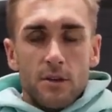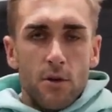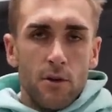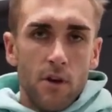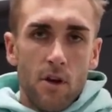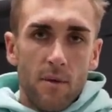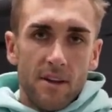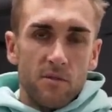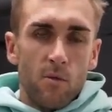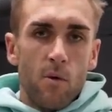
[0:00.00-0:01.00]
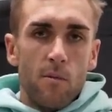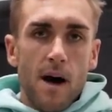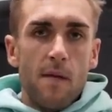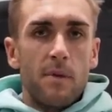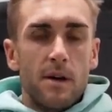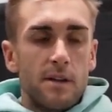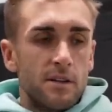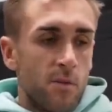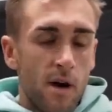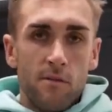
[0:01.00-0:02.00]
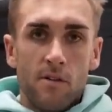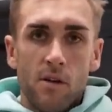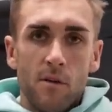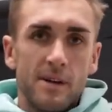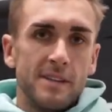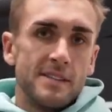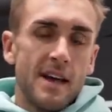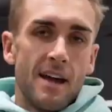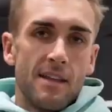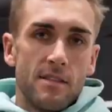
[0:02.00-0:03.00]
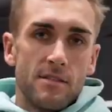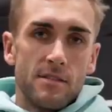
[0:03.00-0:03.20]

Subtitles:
2 kilometers warm up, 12 kilometers at